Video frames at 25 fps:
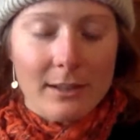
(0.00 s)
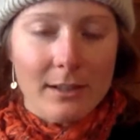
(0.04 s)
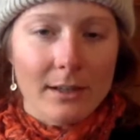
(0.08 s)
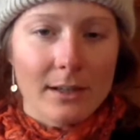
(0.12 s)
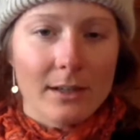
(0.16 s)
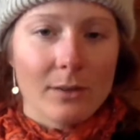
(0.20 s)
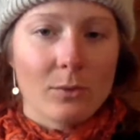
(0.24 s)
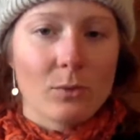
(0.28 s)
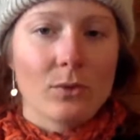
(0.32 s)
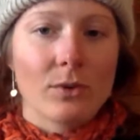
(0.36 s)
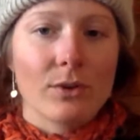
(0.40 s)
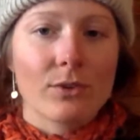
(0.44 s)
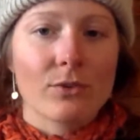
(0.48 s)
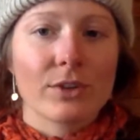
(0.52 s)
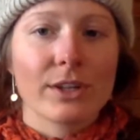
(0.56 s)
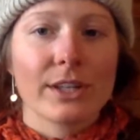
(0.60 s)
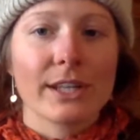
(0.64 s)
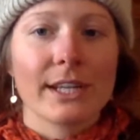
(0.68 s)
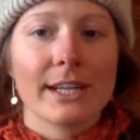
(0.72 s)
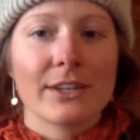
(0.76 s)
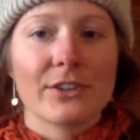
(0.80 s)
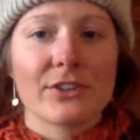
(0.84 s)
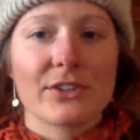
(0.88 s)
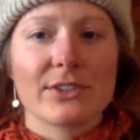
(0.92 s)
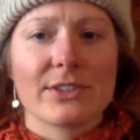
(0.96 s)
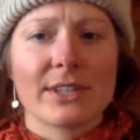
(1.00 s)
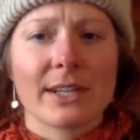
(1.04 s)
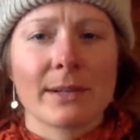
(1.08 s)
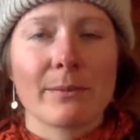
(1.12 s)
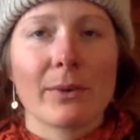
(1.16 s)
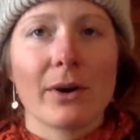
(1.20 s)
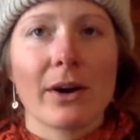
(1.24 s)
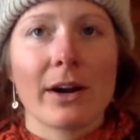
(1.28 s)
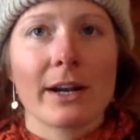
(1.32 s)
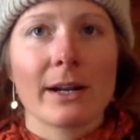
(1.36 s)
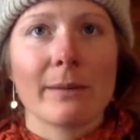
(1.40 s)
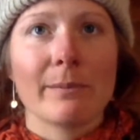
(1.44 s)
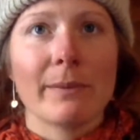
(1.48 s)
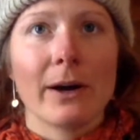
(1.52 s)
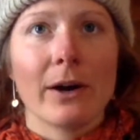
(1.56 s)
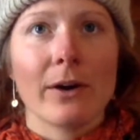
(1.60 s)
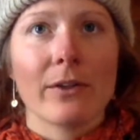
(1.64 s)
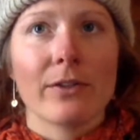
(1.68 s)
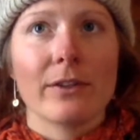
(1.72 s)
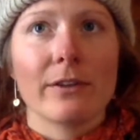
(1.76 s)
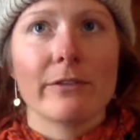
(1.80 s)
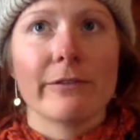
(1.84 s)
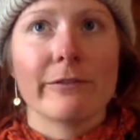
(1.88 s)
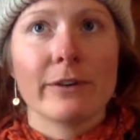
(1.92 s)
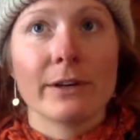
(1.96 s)
the really interesting part
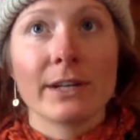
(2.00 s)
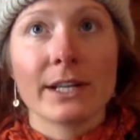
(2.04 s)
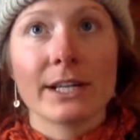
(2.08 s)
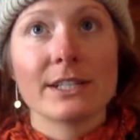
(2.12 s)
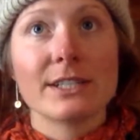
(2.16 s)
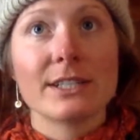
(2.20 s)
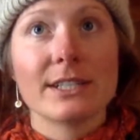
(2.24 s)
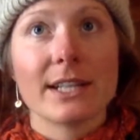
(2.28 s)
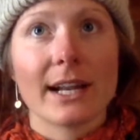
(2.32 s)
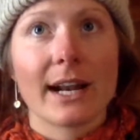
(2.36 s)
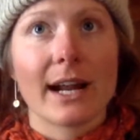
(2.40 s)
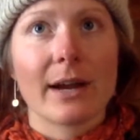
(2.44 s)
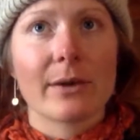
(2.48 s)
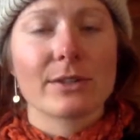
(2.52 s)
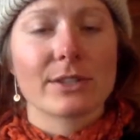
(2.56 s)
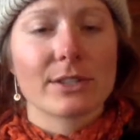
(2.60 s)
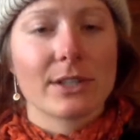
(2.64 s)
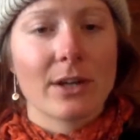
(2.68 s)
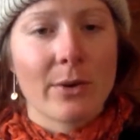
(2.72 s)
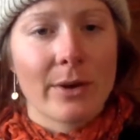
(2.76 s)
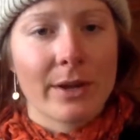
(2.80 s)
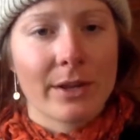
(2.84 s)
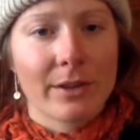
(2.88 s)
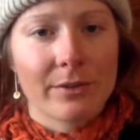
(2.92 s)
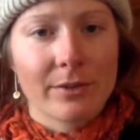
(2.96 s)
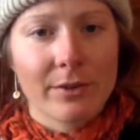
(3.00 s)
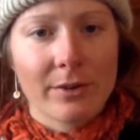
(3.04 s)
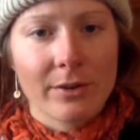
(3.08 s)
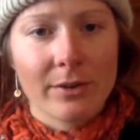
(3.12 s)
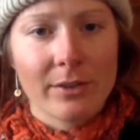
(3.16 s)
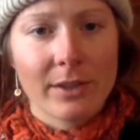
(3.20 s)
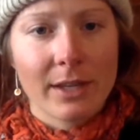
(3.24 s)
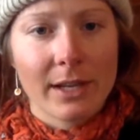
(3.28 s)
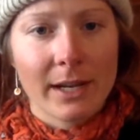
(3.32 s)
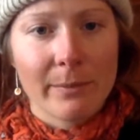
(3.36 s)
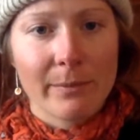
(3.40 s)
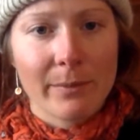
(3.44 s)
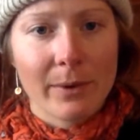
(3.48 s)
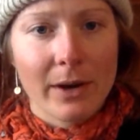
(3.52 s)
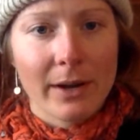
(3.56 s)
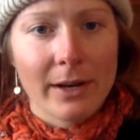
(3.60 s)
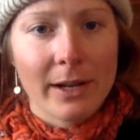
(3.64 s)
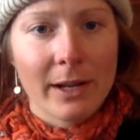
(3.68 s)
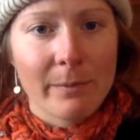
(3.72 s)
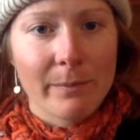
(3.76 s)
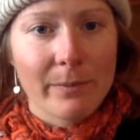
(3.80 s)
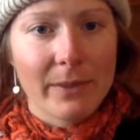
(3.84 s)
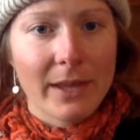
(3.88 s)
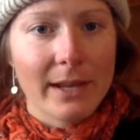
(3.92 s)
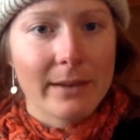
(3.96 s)
about the footage that I was going through that I
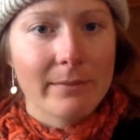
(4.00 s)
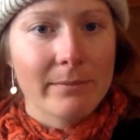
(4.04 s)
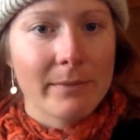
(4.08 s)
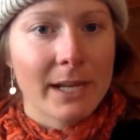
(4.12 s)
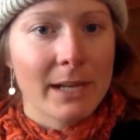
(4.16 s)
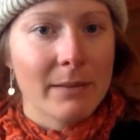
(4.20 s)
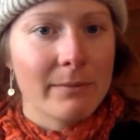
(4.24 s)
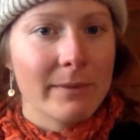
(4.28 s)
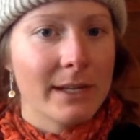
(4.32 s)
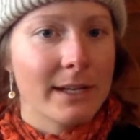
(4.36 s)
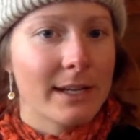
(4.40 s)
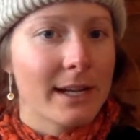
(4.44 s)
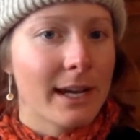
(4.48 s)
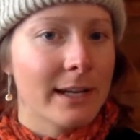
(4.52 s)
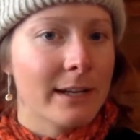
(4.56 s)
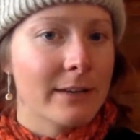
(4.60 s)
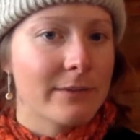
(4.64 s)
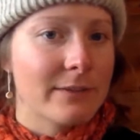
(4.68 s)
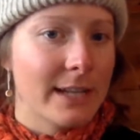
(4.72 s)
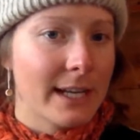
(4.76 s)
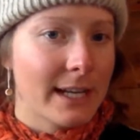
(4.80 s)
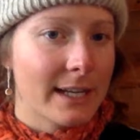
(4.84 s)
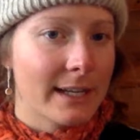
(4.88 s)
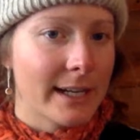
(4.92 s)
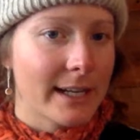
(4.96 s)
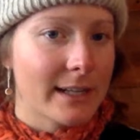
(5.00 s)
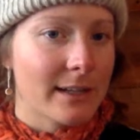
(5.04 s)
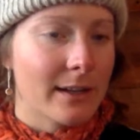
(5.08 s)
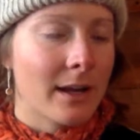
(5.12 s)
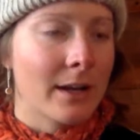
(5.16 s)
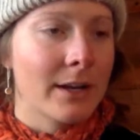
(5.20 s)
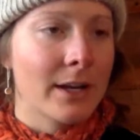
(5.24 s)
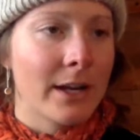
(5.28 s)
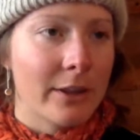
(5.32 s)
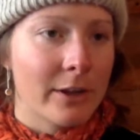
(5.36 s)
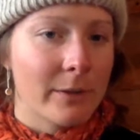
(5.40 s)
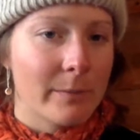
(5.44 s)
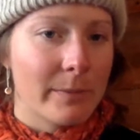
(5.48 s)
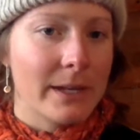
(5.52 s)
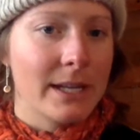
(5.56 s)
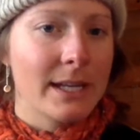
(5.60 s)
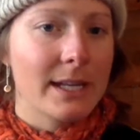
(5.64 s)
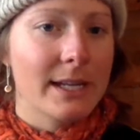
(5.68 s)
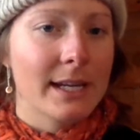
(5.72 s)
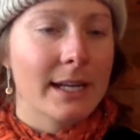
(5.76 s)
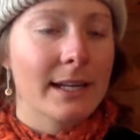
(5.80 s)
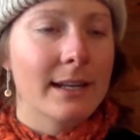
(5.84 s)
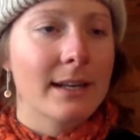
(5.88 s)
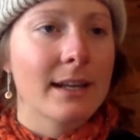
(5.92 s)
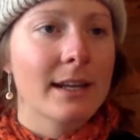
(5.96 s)
brought up that made me kind of take another
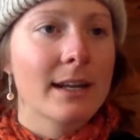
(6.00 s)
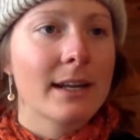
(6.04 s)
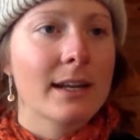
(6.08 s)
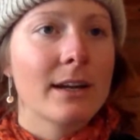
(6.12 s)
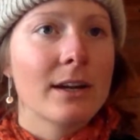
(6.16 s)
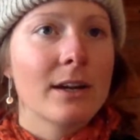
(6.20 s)
peek at